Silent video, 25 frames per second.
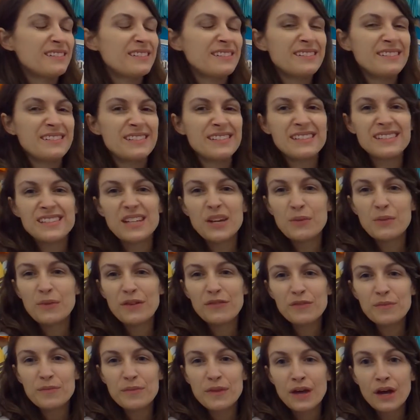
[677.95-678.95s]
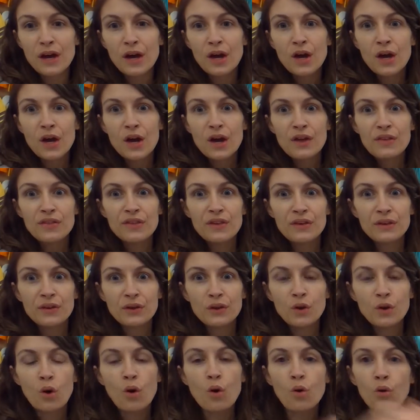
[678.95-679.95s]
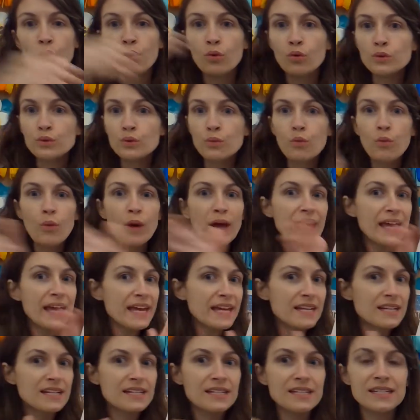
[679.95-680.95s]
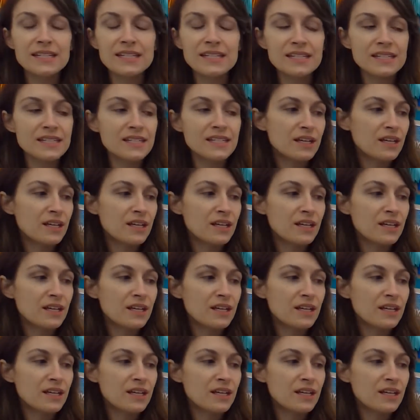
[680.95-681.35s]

Stay away from the cold wind.